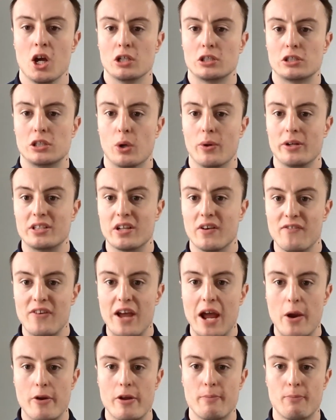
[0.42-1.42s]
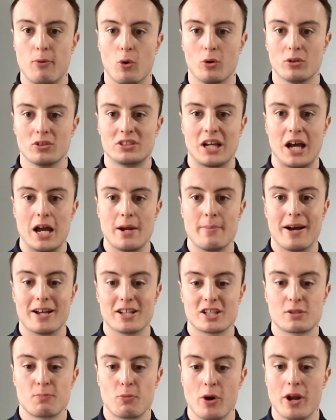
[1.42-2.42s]
So it's a very important time,
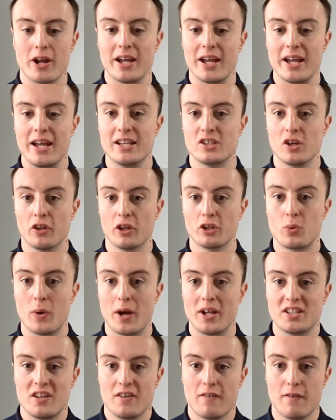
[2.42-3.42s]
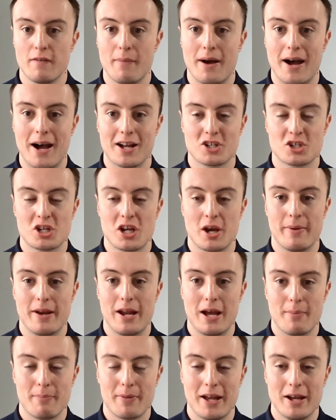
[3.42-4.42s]
as spring is on the 20th of March coming
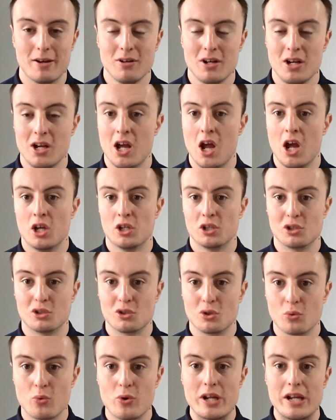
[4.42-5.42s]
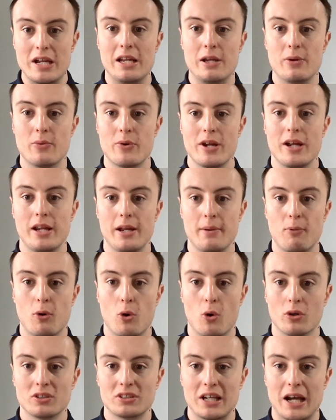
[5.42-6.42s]
up now. So it's a really, really
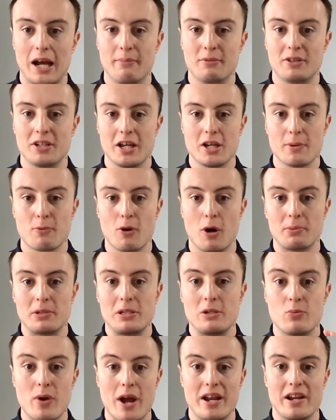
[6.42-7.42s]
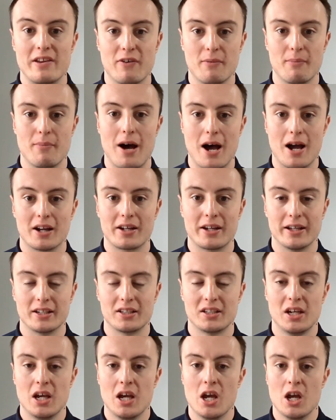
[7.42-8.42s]
important time to get your property ready for
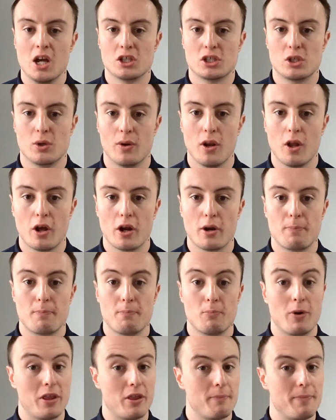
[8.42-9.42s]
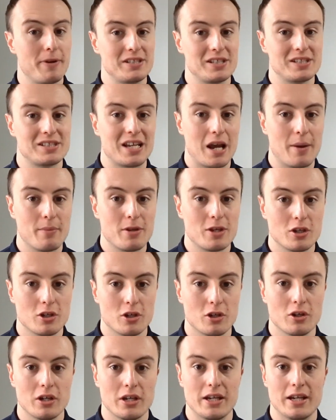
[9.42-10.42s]
market. So a lot of, well, the busiest time of
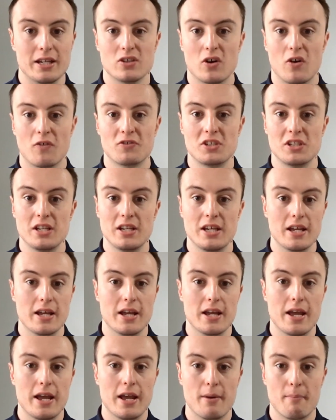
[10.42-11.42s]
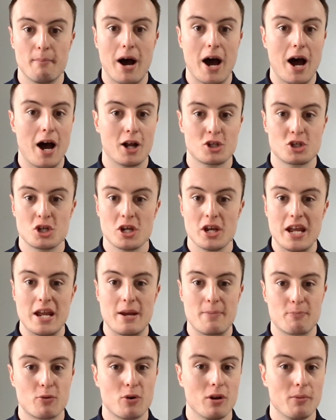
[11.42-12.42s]
year is obviously March,
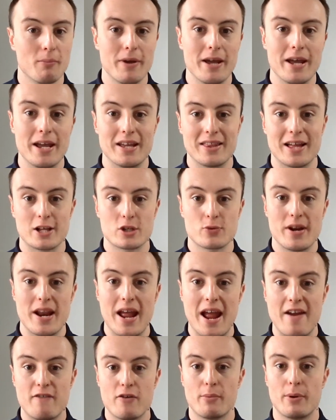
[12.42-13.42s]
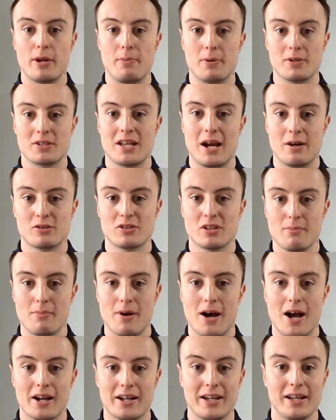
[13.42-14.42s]
April, May. That's when everybody puts the house on the
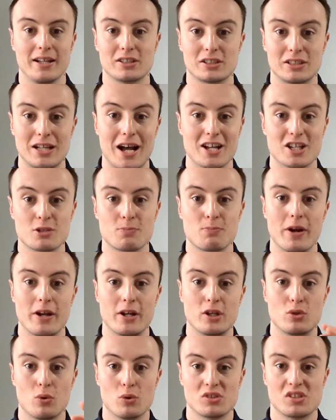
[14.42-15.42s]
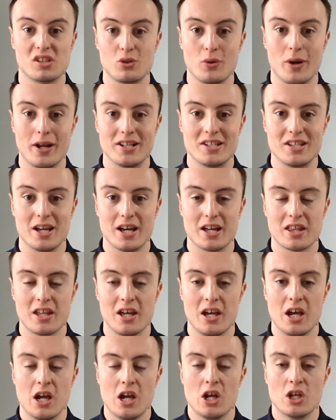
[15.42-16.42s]
market, start of spring towards the 20th.
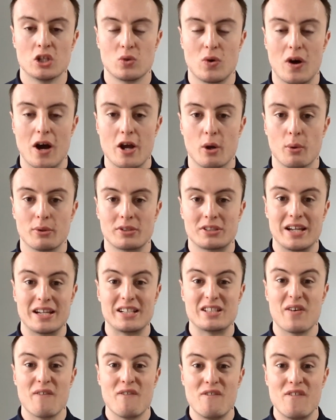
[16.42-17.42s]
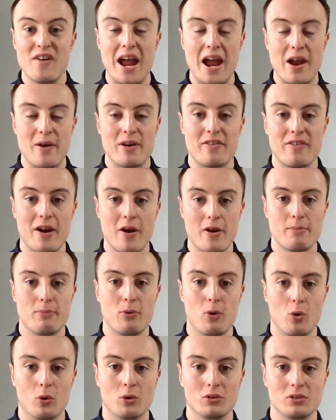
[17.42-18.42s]
So I always say it's very, very
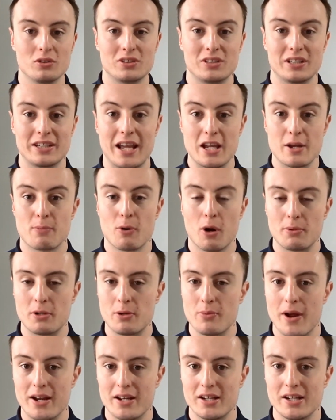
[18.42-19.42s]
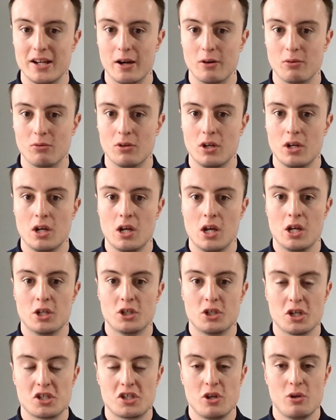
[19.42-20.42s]
important to get your property ready now.
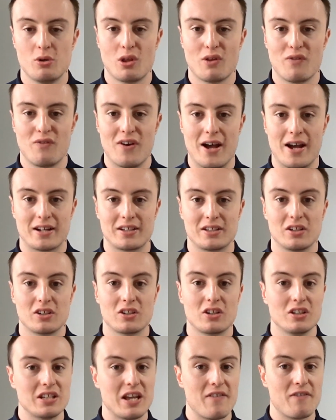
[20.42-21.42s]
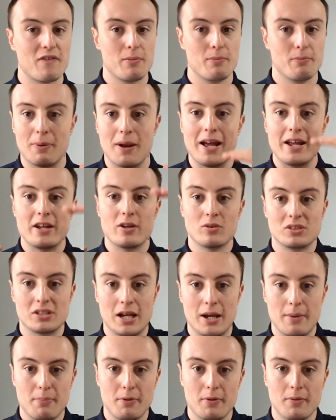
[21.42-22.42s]
Just due to the fact, because every ply goes
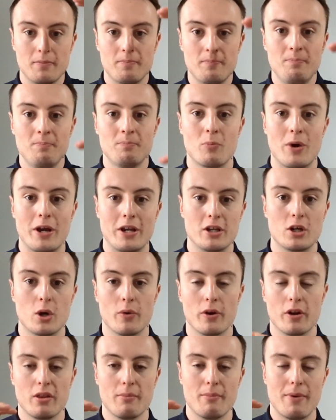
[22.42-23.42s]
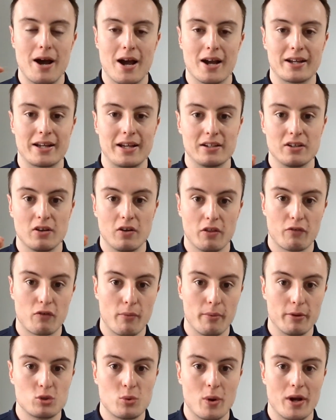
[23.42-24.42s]
up when you're going on the market on
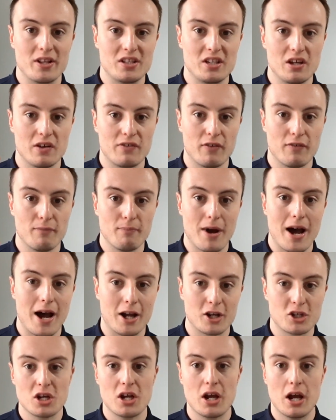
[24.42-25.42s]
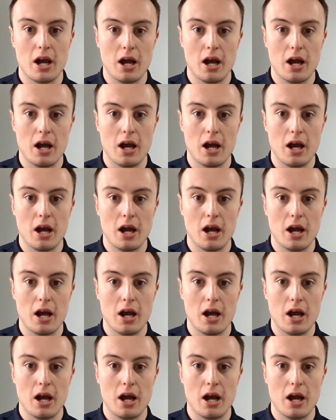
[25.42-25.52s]
from the 20th of March